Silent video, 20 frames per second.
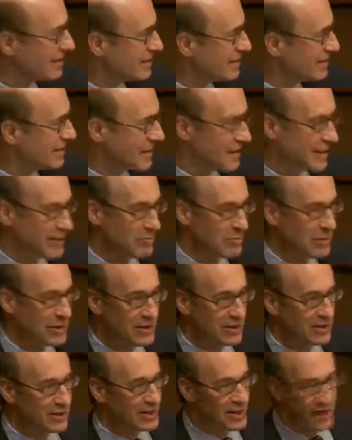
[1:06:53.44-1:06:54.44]
the
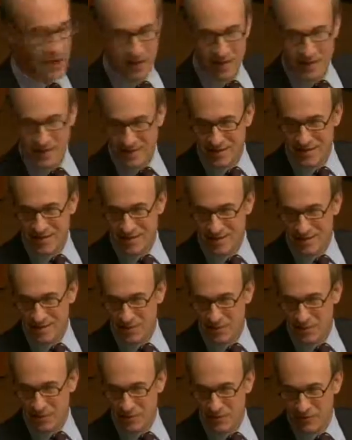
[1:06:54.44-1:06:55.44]
table, it's done
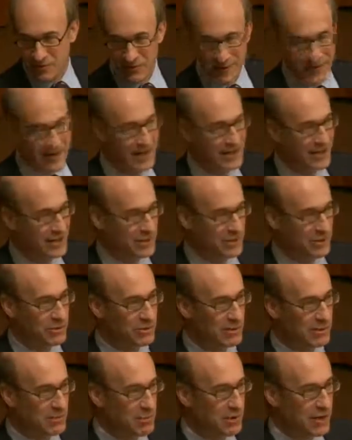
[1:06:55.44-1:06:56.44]
through financial
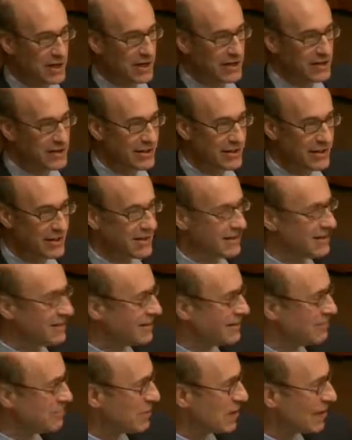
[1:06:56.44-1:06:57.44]
repression
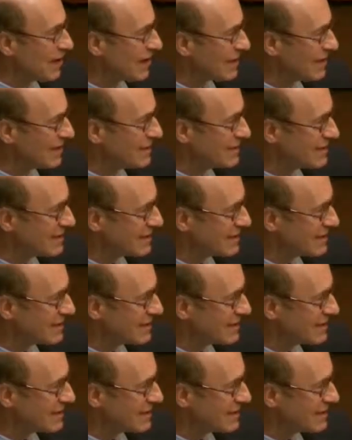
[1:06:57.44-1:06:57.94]
and behind the